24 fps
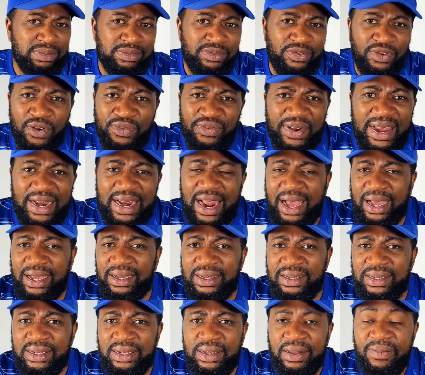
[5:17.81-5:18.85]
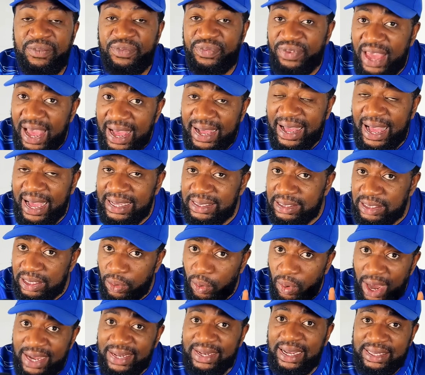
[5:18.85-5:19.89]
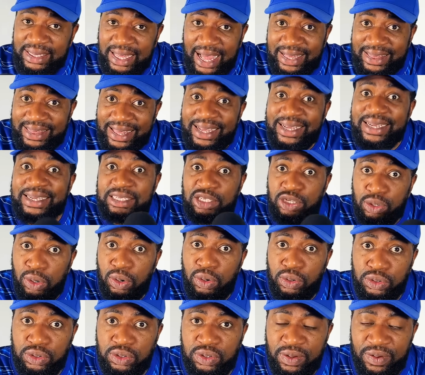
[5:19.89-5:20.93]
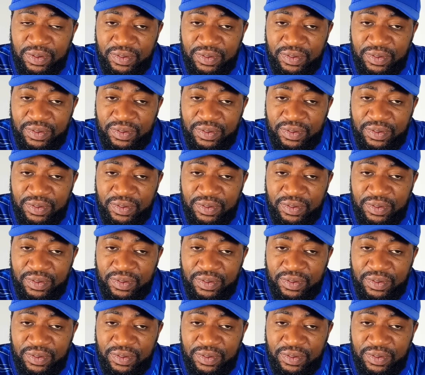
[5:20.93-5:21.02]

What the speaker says: Fofana, Viega is the one that I think is close.